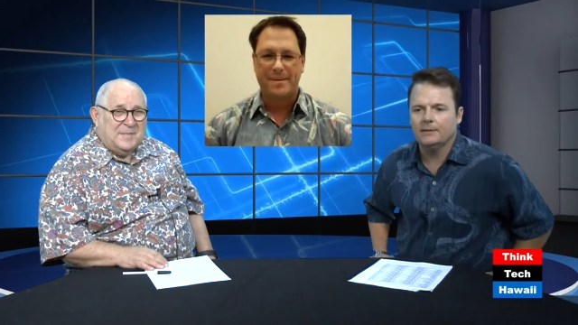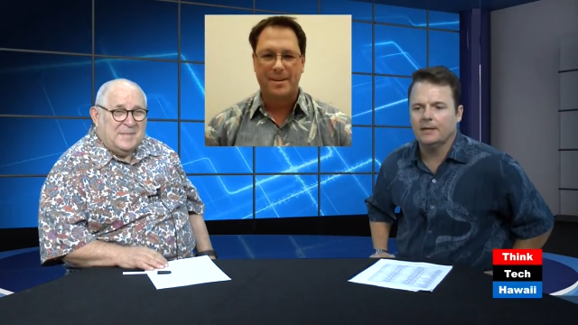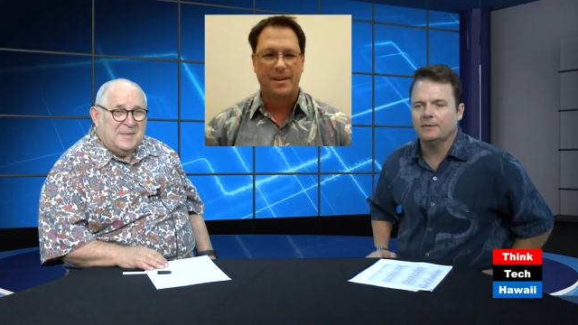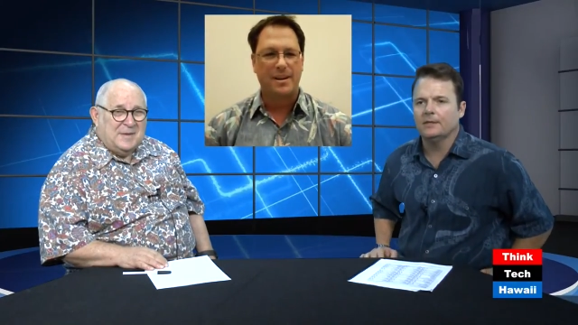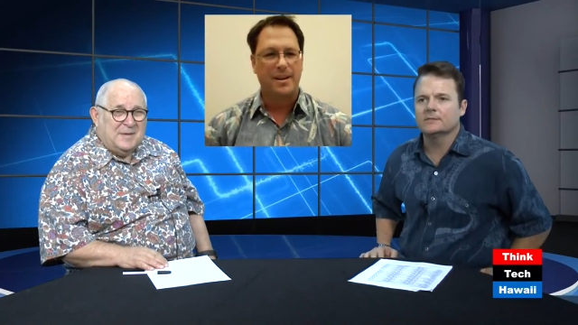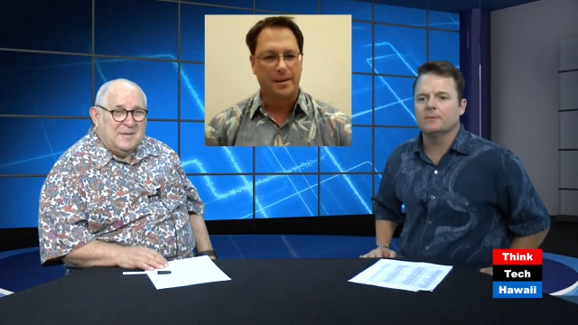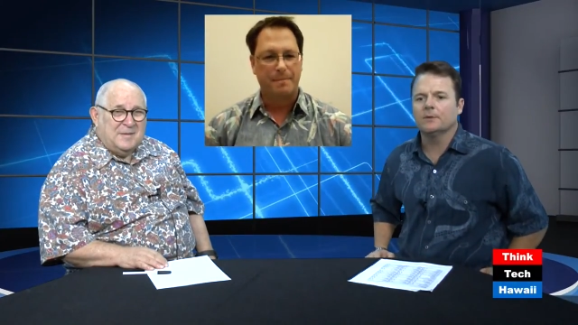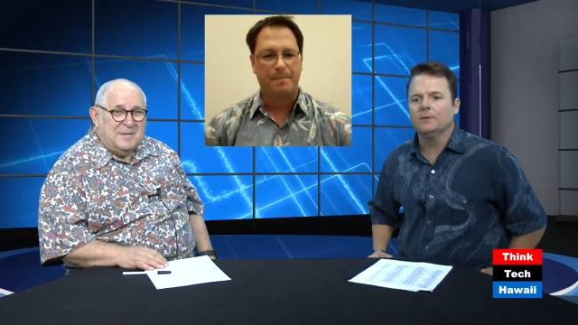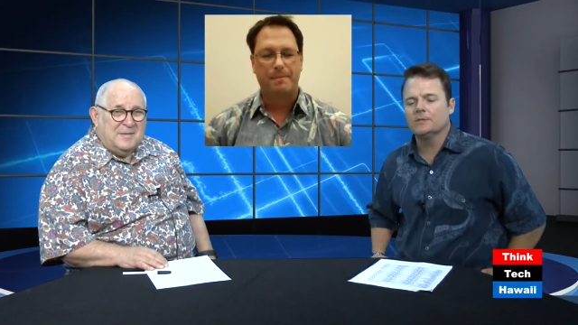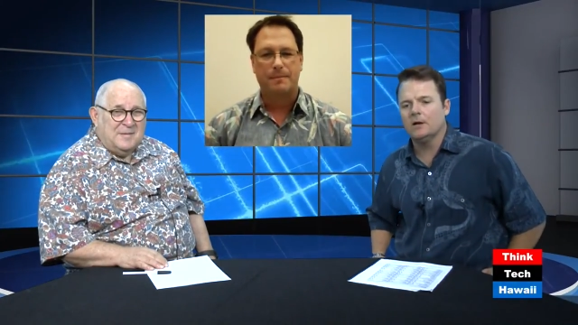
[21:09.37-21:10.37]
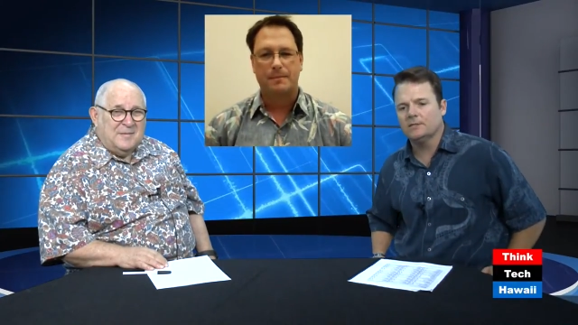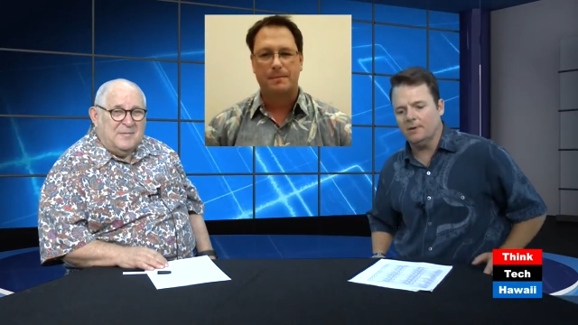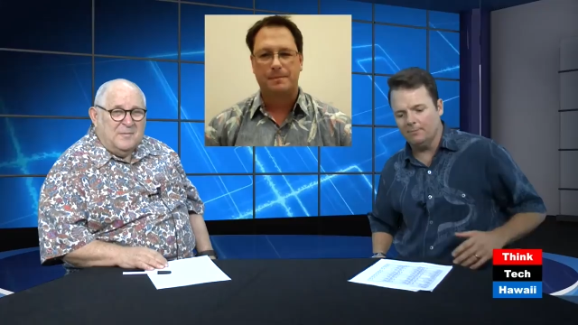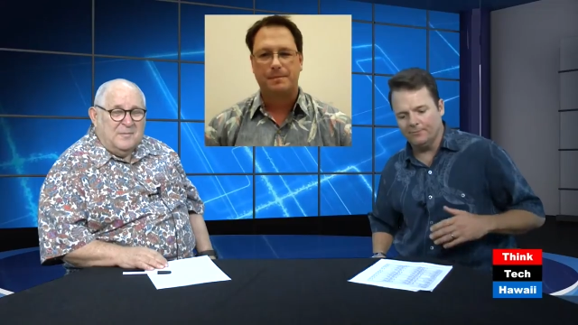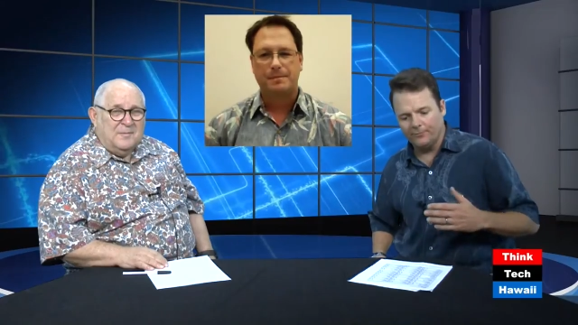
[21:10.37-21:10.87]
Speaker 1: And I think something we talked
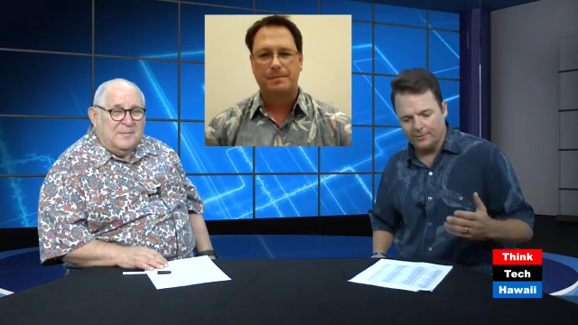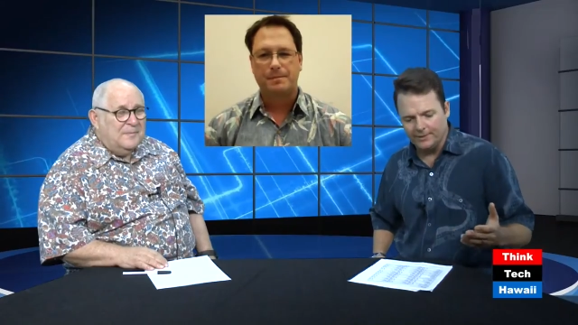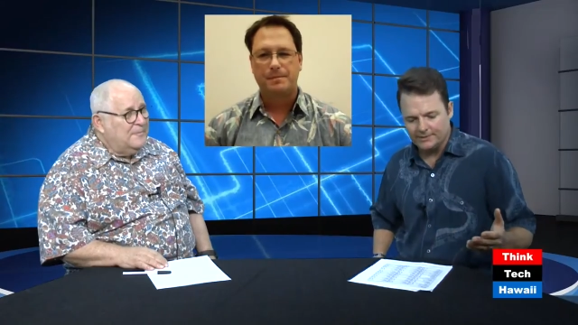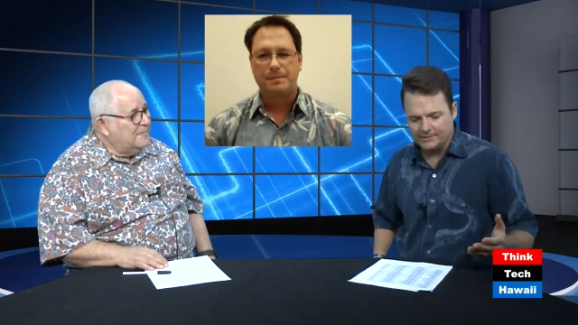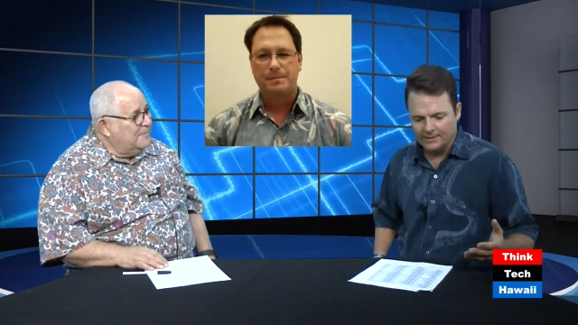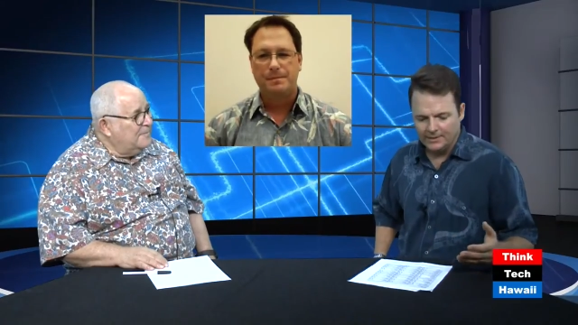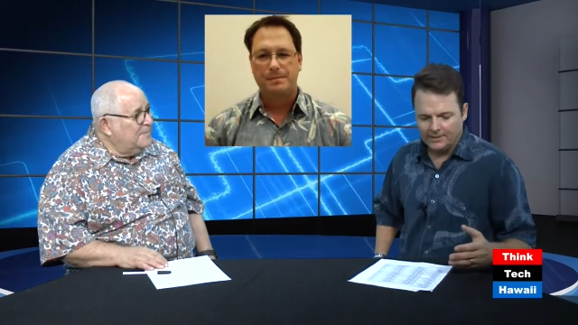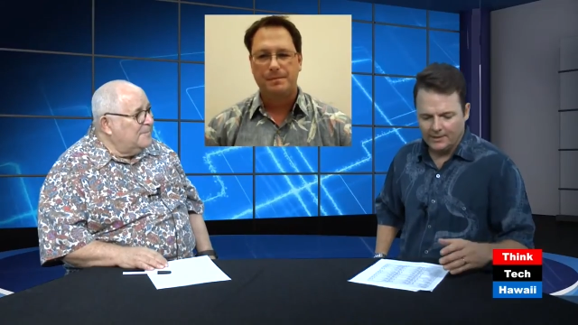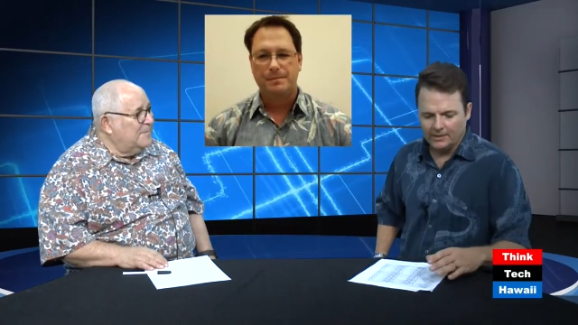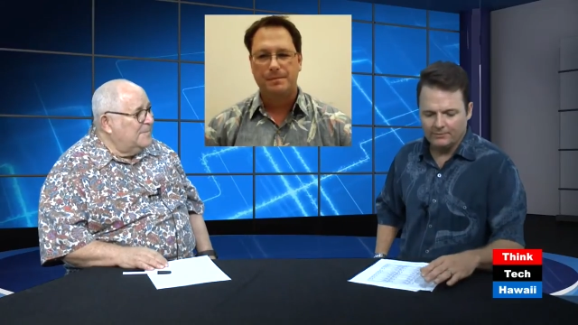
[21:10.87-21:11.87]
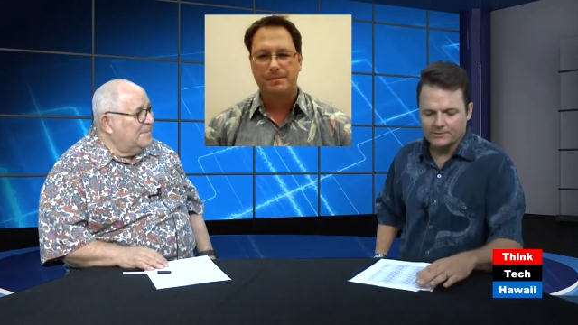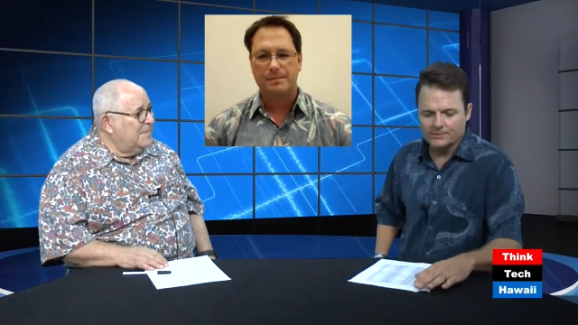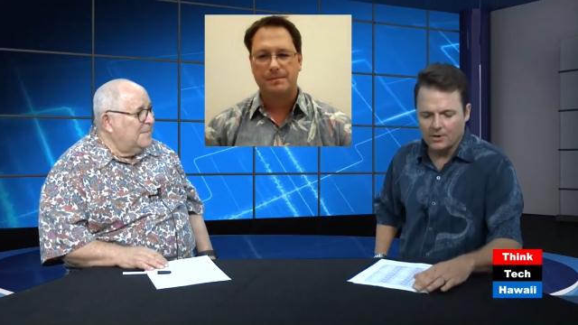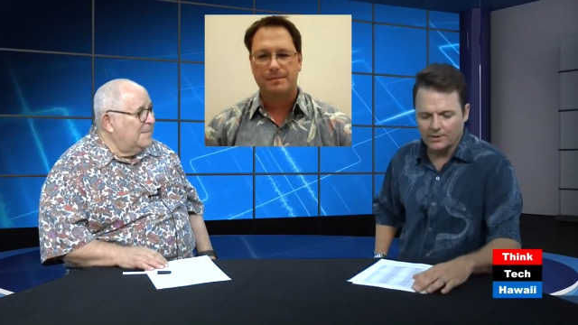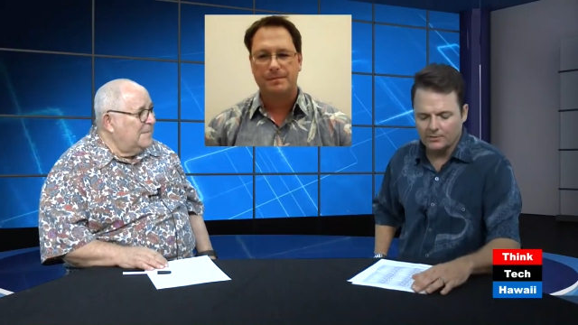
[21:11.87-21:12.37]
about before this interview
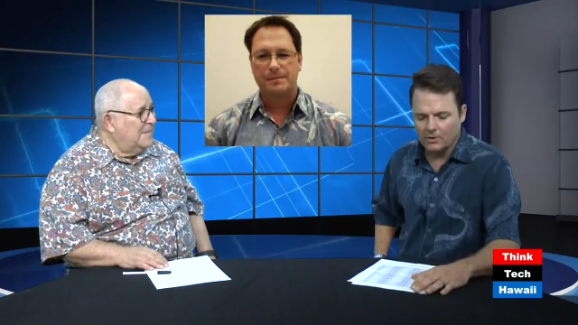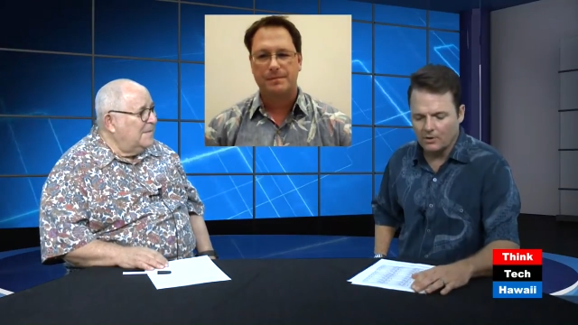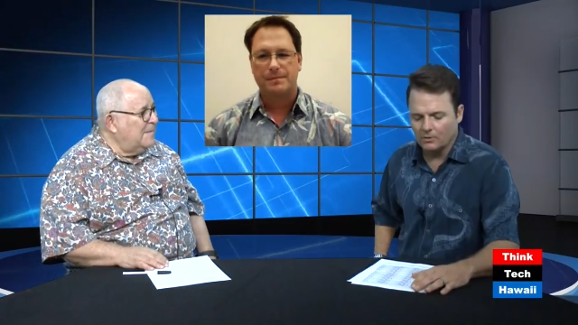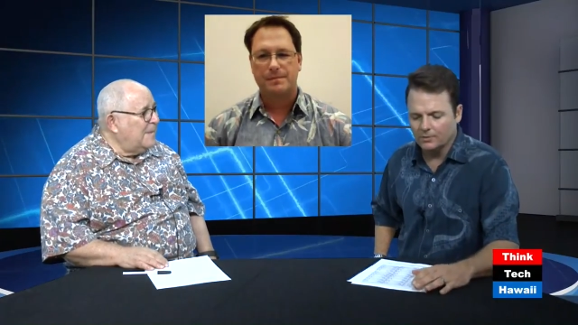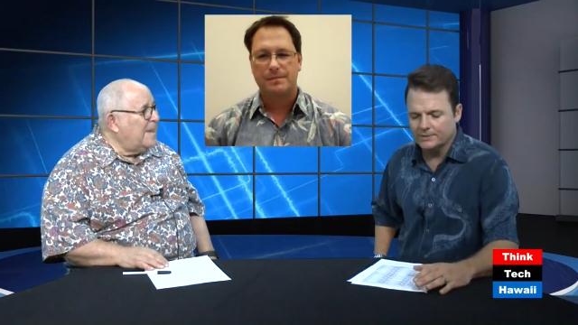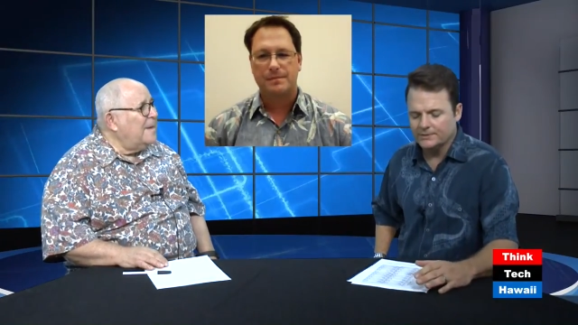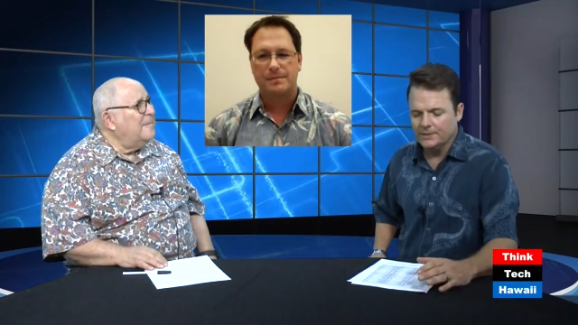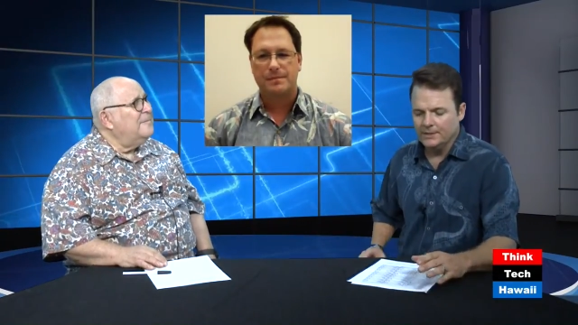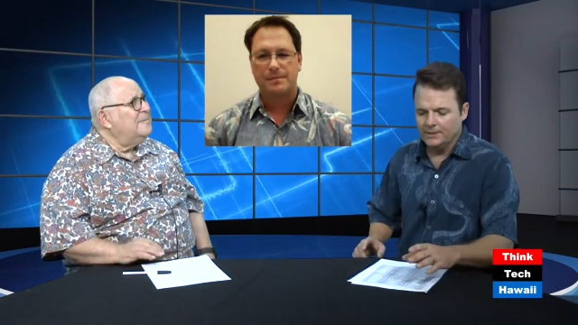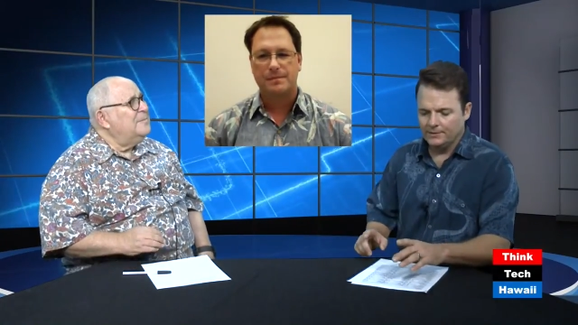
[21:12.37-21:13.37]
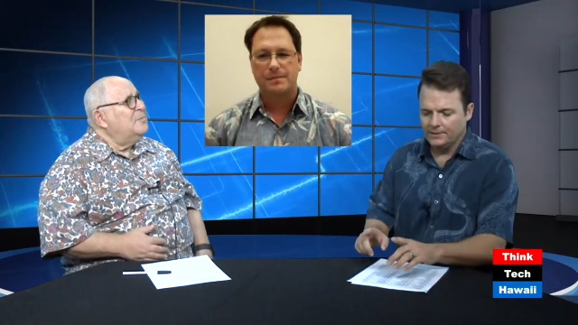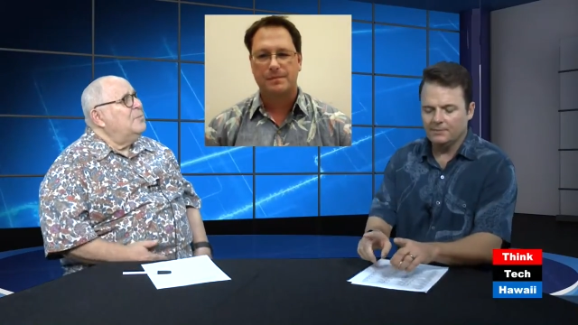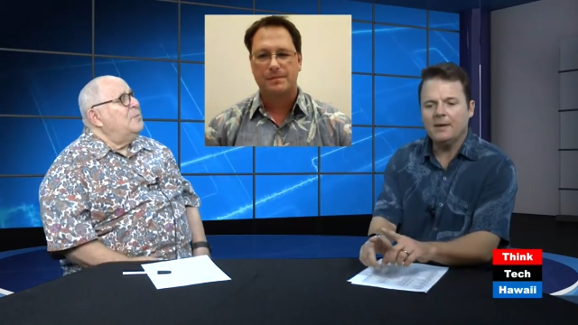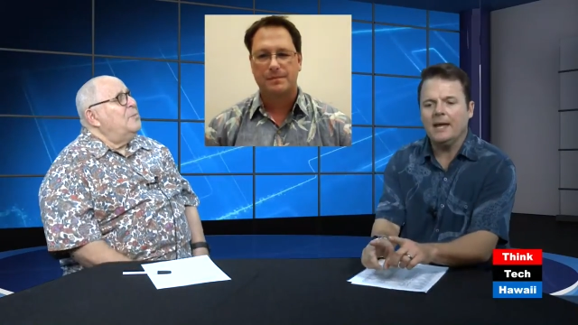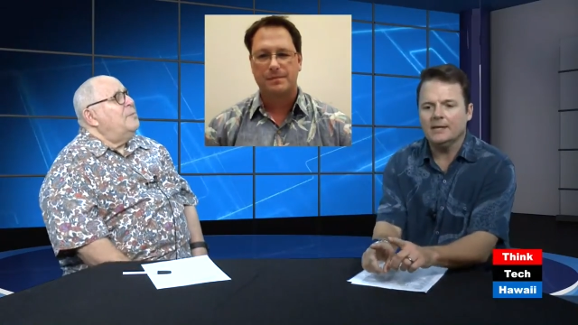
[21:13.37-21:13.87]
started, Carl, was the
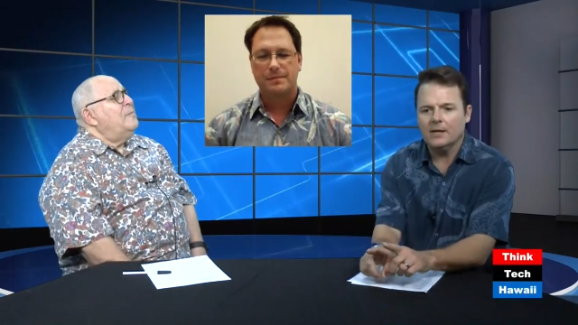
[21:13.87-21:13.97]
debate.